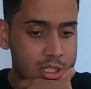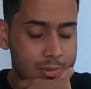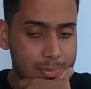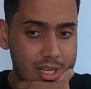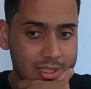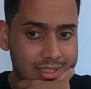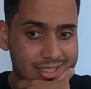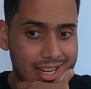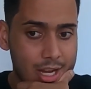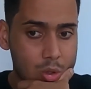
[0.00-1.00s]
to be a
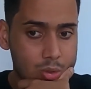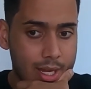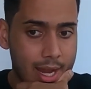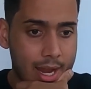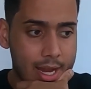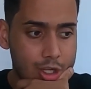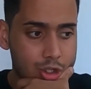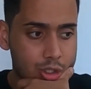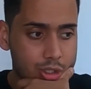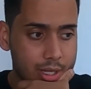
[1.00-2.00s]
sales
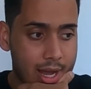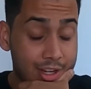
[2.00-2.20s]
agent.